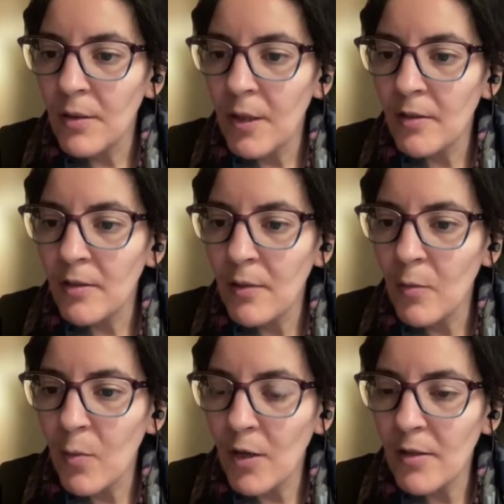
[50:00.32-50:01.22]
There are
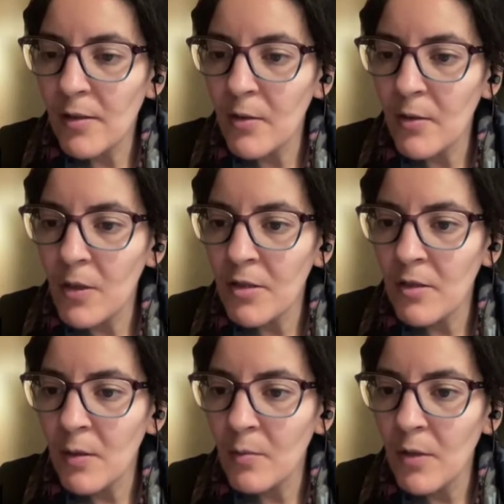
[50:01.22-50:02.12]
several parts of the question,
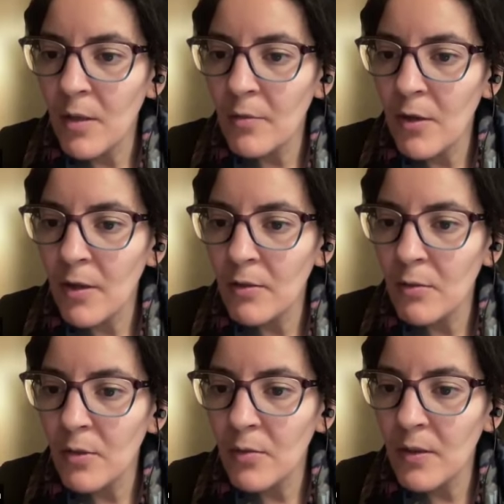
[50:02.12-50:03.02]
so I'm trying to
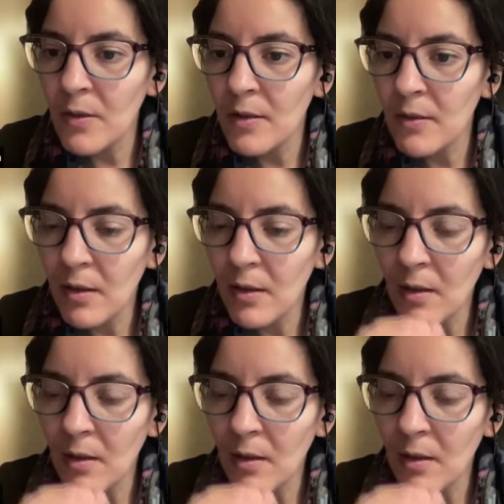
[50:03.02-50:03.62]
reread it.